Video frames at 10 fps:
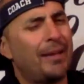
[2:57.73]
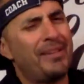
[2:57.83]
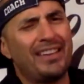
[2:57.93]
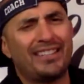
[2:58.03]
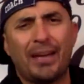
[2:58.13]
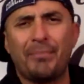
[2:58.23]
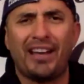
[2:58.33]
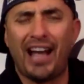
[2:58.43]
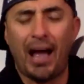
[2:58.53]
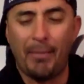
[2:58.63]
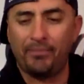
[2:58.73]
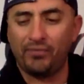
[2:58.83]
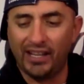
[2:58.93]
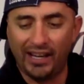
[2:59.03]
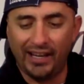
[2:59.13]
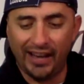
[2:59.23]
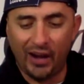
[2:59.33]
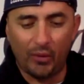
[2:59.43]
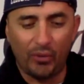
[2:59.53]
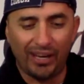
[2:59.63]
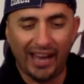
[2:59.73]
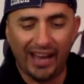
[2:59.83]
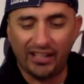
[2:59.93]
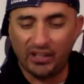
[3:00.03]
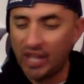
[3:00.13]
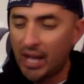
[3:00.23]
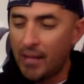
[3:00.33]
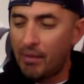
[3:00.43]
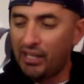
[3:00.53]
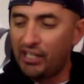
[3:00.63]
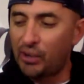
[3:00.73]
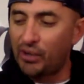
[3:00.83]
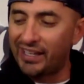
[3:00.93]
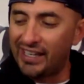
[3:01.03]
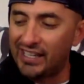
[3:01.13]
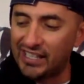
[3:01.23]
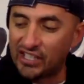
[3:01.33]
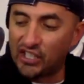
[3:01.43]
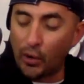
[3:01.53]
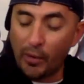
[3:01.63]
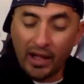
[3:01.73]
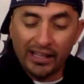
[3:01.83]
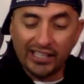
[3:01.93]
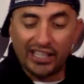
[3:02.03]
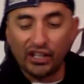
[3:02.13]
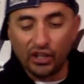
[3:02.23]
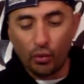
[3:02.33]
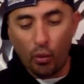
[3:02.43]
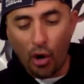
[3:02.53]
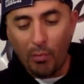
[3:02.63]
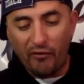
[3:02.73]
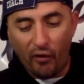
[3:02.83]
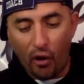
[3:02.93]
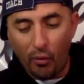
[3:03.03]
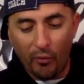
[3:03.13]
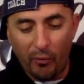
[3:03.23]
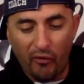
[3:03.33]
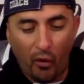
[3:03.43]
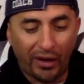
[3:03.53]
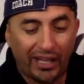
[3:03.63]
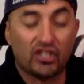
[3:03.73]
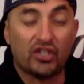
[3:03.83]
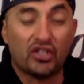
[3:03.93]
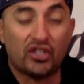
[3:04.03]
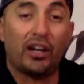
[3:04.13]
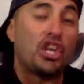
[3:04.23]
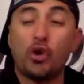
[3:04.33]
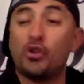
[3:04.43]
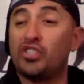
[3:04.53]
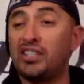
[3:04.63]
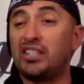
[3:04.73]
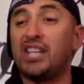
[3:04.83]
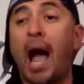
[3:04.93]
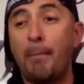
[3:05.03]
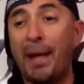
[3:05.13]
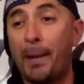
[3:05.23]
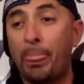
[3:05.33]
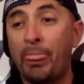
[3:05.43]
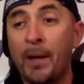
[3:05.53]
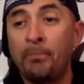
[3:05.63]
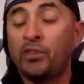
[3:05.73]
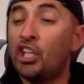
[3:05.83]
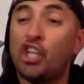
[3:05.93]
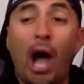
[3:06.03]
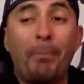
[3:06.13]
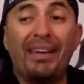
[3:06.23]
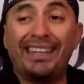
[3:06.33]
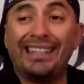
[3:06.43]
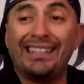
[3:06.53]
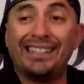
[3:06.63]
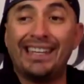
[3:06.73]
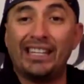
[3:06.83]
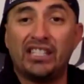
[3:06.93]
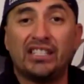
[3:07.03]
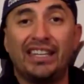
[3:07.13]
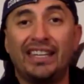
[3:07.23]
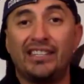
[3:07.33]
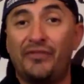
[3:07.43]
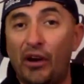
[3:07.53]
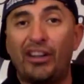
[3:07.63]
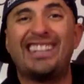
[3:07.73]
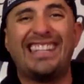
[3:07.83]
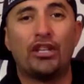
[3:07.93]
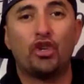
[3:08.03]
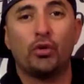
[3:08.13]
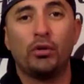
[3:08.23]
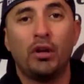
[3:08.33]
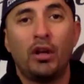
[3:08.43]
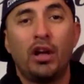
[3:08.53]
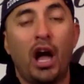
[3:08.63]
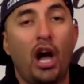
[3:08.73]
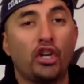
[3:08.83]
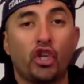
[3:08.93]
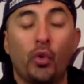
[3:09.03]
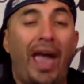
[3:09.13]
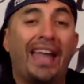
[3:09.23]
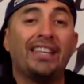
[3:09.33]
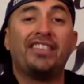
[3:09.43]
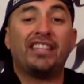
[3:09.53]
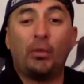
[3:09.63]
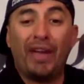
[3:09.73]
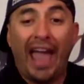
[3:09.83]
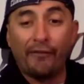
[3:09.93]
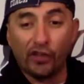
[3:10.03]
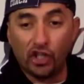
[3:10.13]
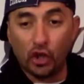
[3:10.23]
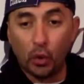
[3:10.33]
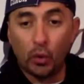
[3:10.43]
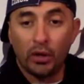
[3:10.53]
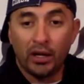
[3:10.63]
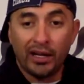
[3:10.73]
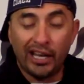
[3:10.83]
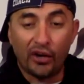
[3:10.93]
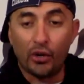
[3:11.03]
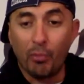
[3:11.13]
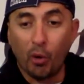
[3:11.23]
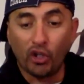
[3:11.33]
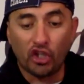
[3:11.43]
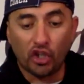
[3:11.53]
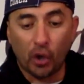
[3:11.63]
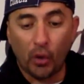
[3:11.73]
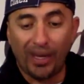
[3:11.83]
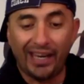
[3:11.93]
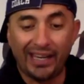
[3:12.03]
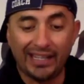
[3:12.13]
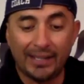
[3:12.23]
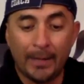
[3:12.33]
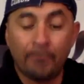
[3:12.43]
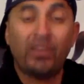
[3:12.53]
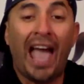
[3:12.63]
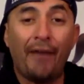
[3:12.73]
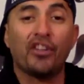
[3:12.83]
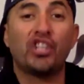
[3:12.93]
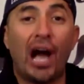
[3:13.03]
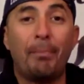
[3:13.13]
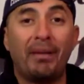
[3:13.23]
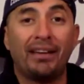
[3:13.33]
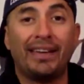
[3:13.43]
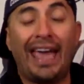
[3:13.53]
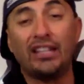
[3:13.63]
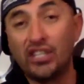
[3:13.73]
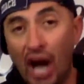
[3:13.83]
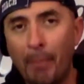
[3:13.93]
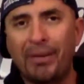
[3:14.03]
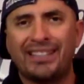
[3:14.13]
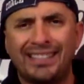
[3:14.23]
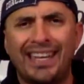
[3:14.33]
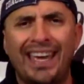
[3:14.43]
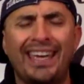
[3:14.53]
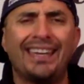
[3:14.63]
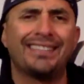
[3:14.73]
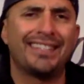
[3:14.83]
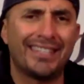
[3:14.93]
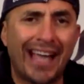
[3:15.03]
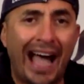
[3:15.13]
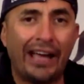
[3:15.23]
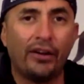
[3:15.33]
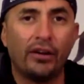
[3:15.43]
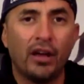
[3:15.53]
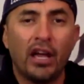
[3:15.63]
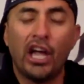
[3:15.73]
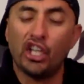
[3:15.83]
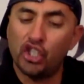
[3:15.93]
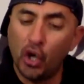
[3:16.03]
Send me a comment, okay, and we'll get at it. But let's go get into it. So let's get into the word before we get started, because I know you've seen the topic. The topic is very essential. To anything that we ever do here in the morning show is have a topic. And the topic today is desire.